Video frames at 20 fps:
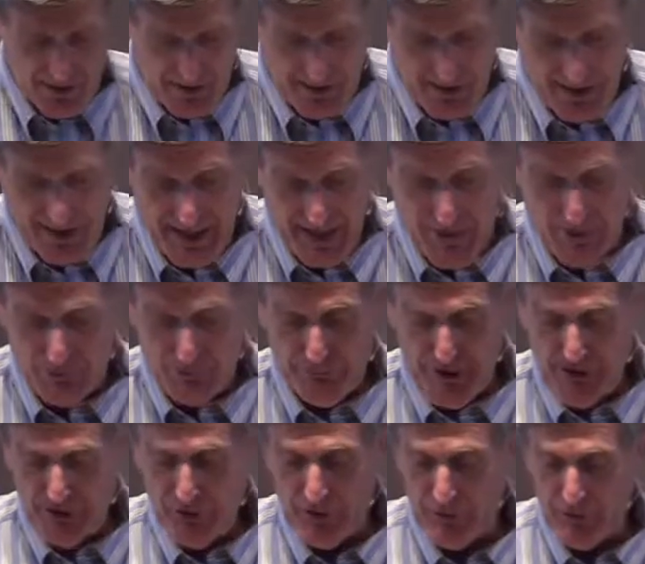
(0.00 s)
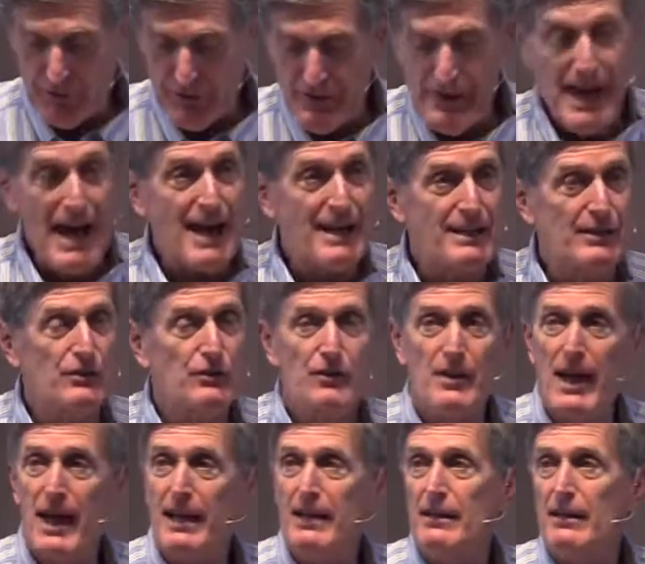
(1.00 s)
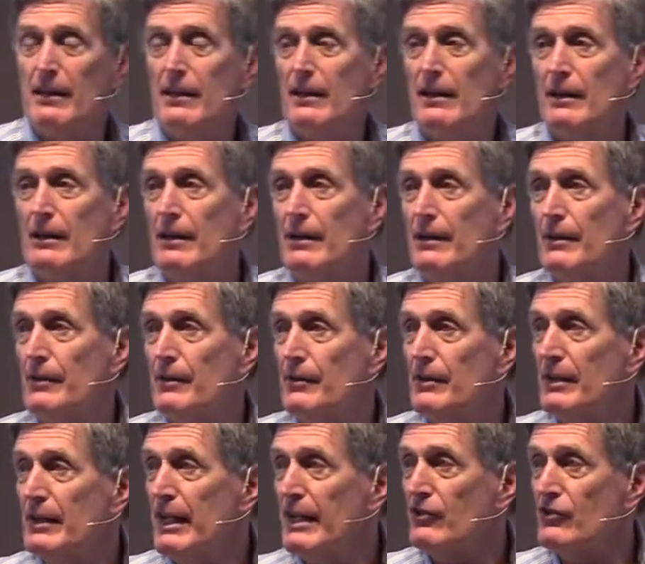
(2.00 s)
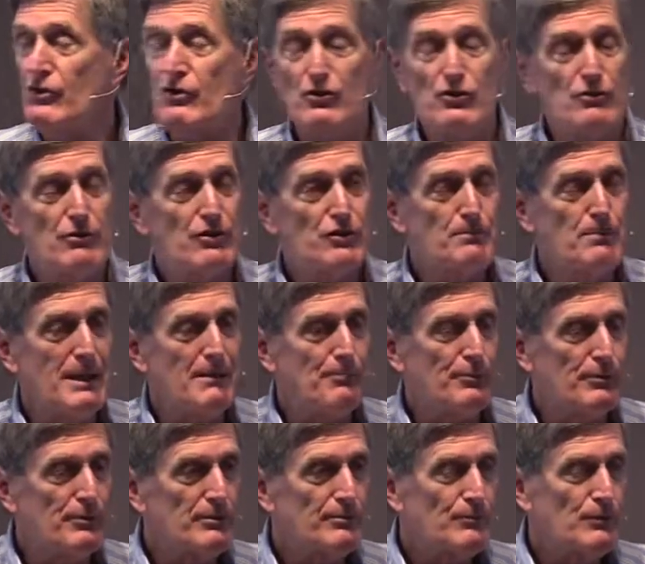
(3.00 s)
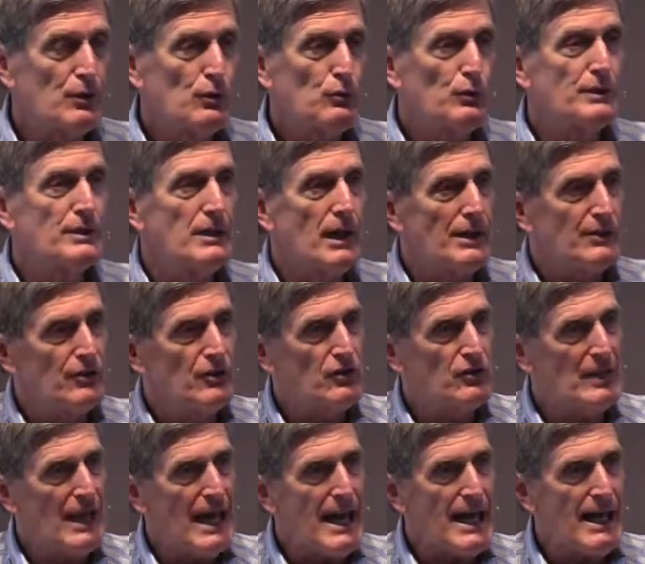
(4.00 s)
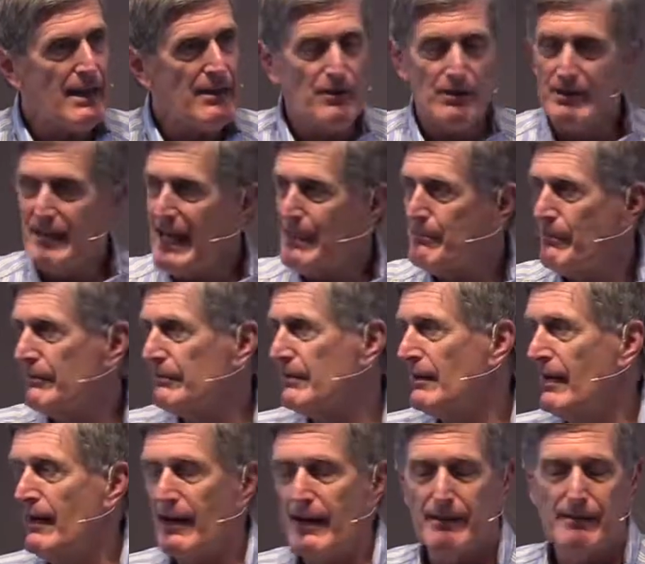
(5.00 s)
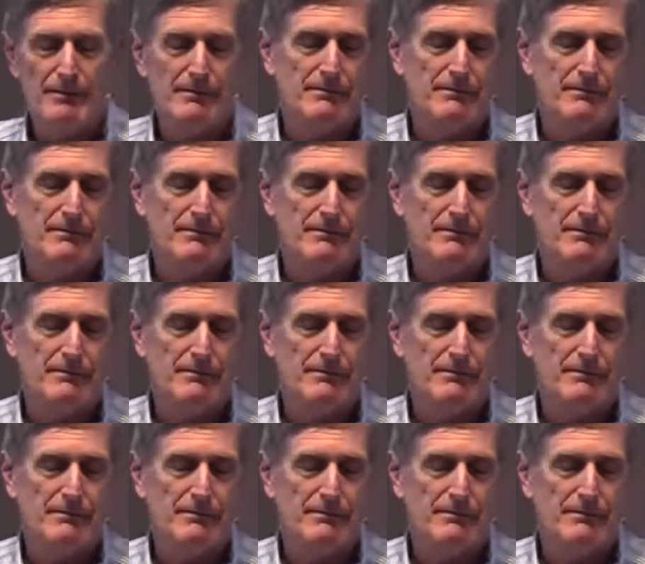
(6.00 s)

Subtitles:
And the reason for that is that the ancient Jewish people would not say the name of God,